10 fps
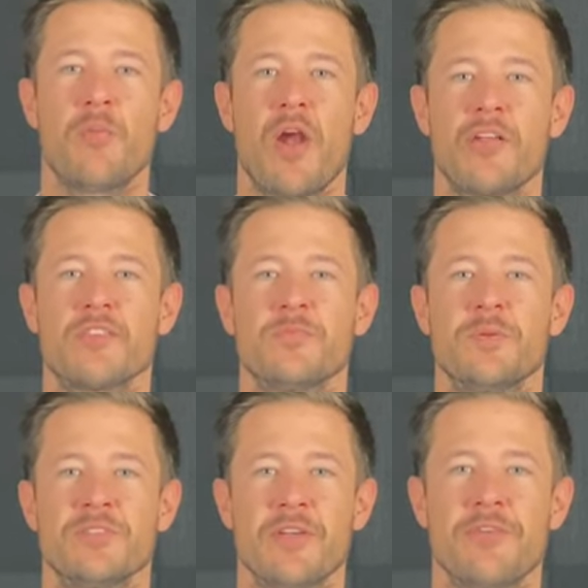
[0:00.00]

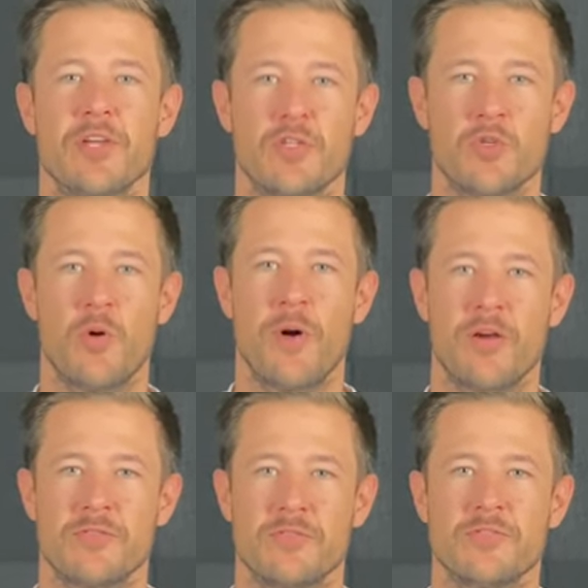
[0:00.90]
product-specific control
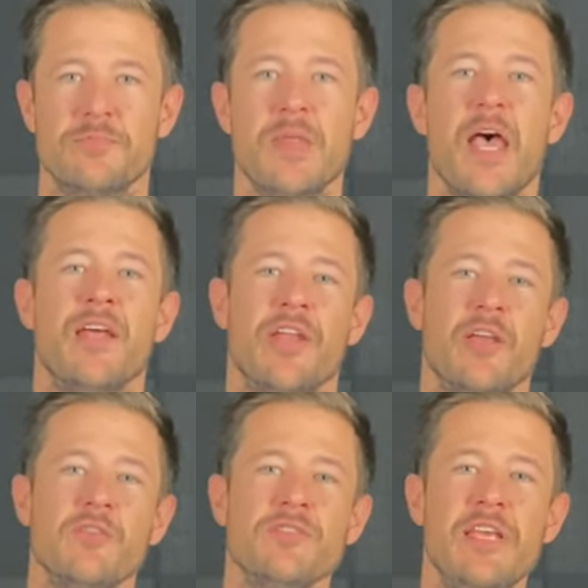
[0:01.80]
boxes. Now,
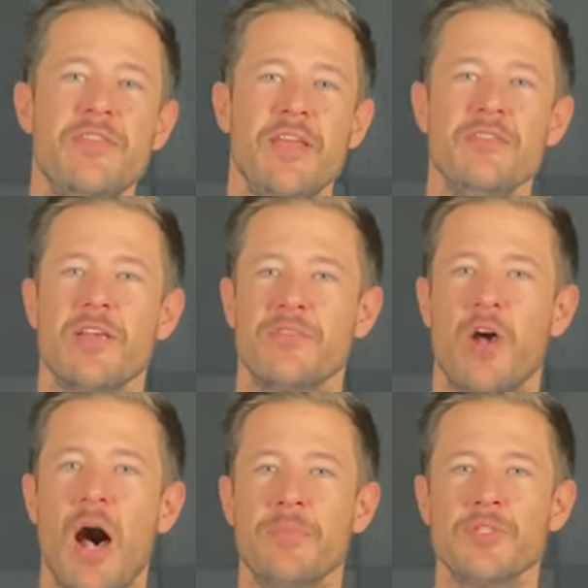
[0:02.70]
you'll see these as
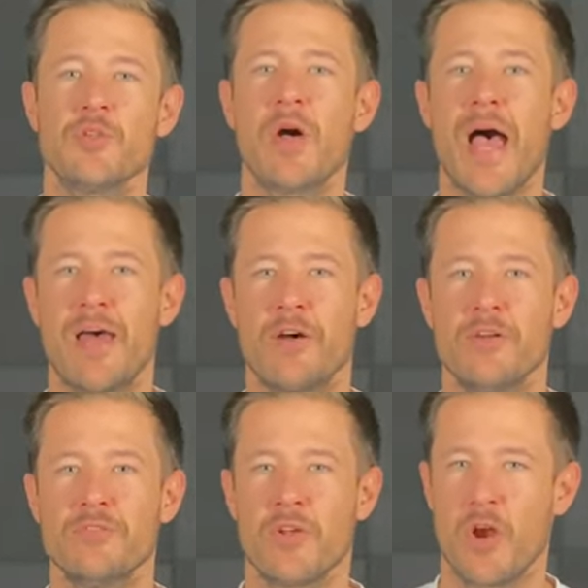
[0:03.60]
optional
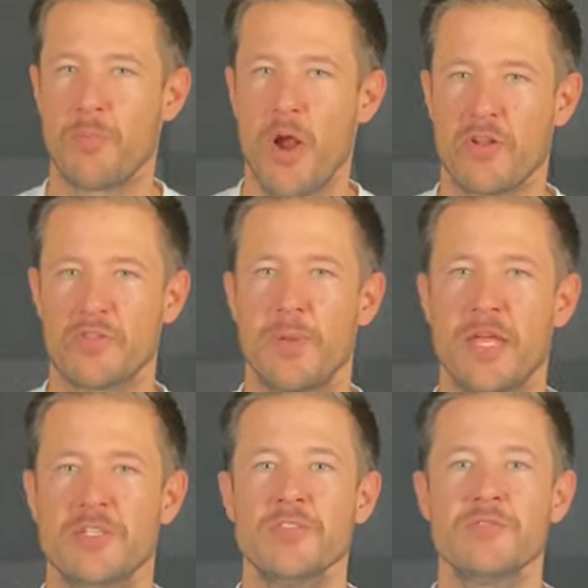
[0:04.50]
add-ons on our product
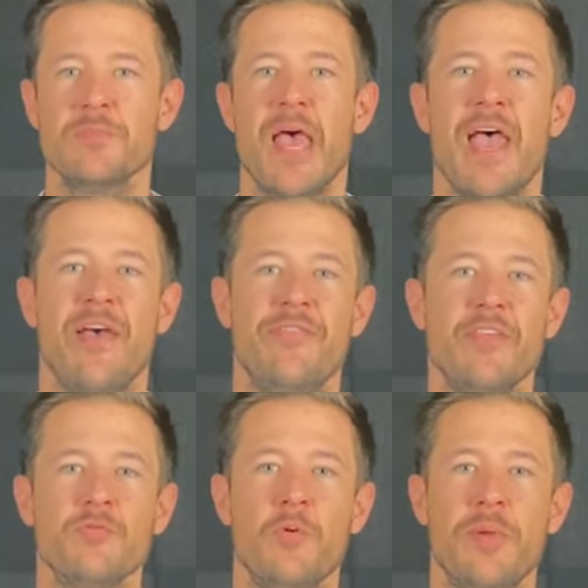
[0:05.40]
pages, and
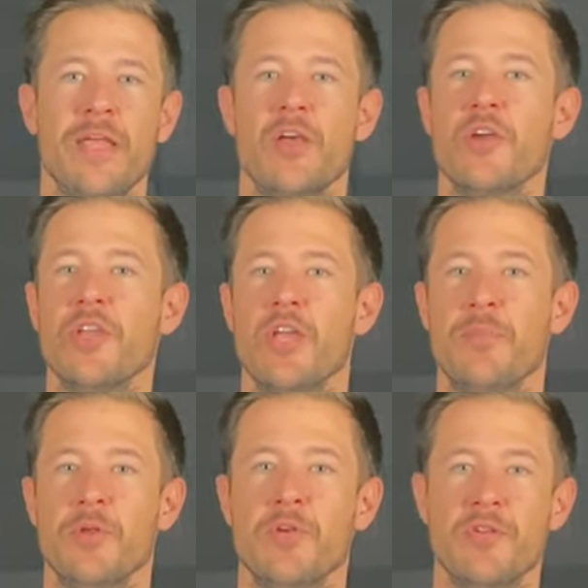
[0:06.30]
this will make hooking
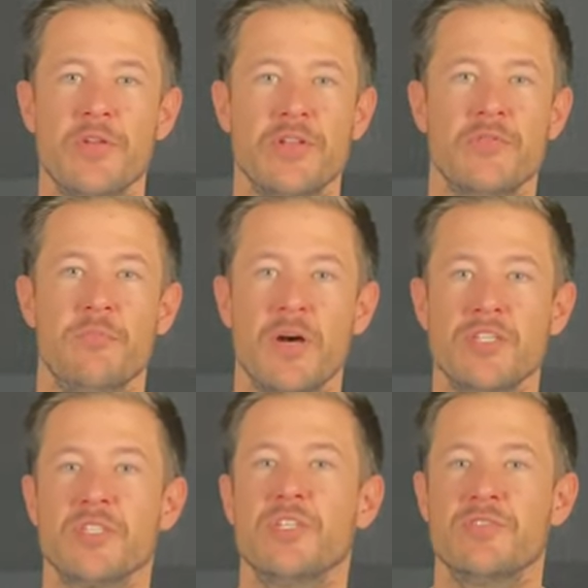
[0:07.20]
up your units
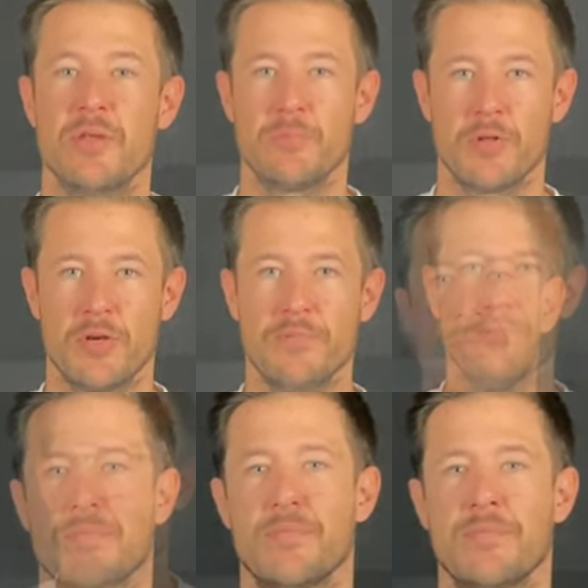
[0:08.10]
much simpler.
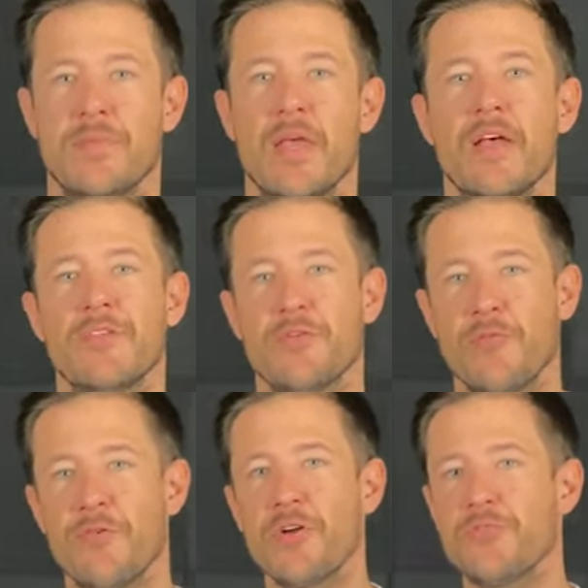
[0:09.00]
So
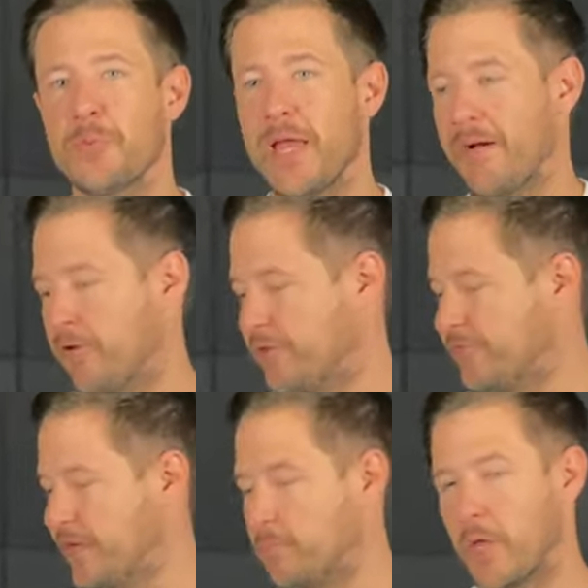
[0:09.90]
first, we have our
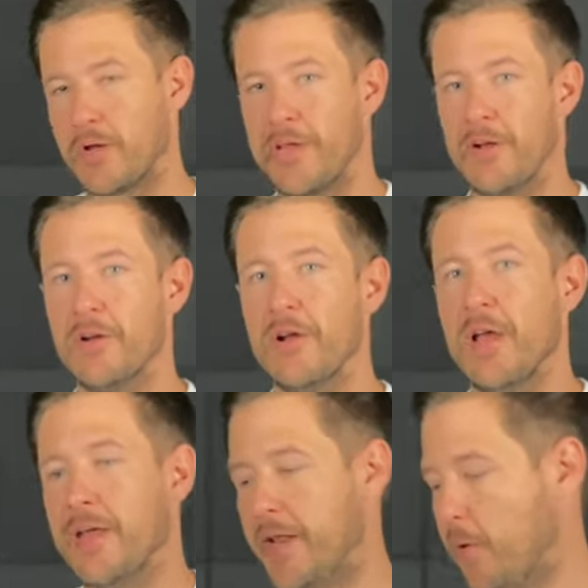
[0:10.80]
SIG plug here.
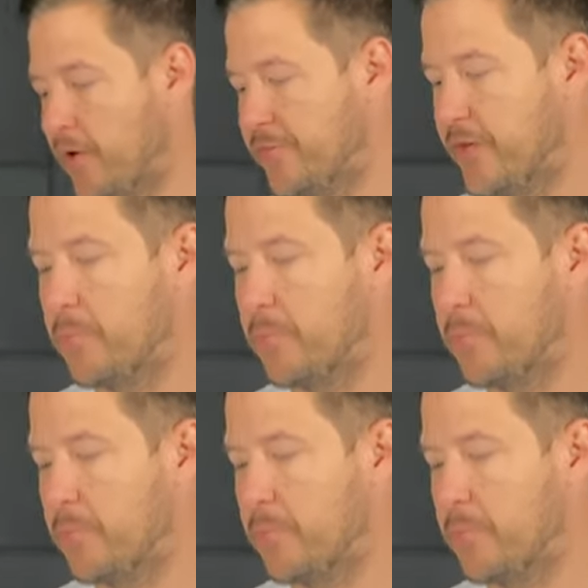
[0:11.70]
Now, our SIG